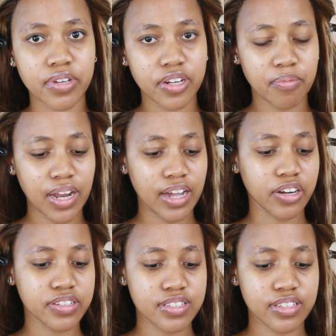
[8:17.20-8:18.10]
I'm going to
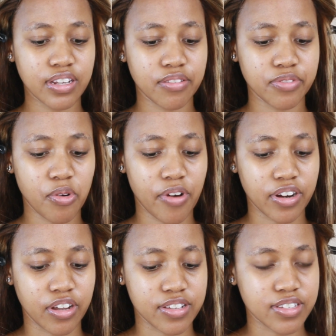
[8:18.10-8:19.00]
apply concealer for
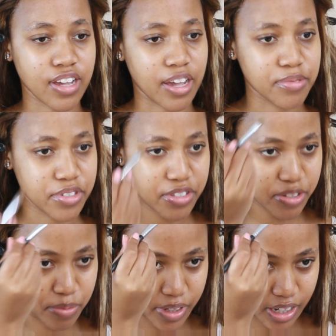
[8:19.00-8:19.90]
one last time
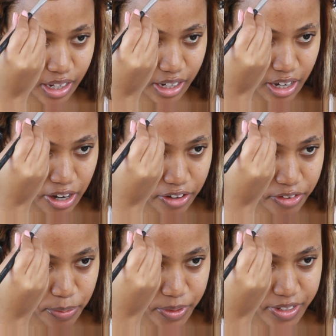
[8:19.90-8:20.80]
just to be like
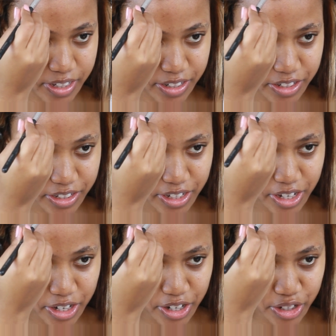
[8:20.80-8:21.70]
100%
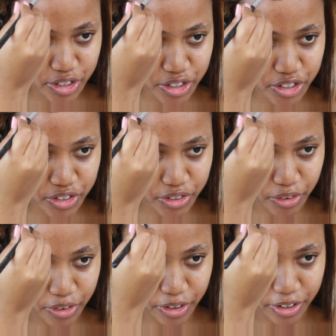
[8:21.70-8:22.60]

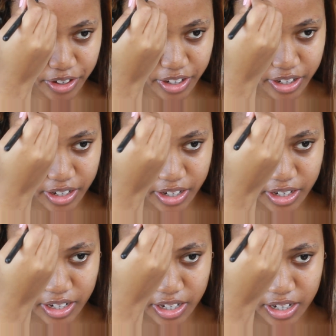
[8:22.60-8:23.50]
sure
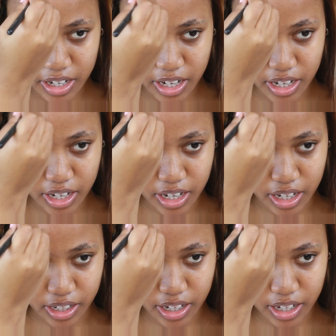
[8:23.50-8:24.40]

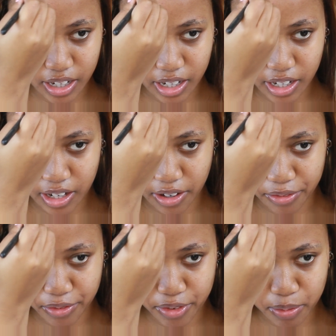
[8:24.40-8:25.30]
and
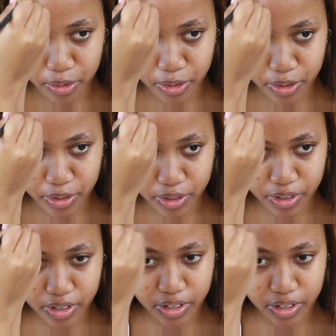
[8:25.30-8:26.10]
comfortable.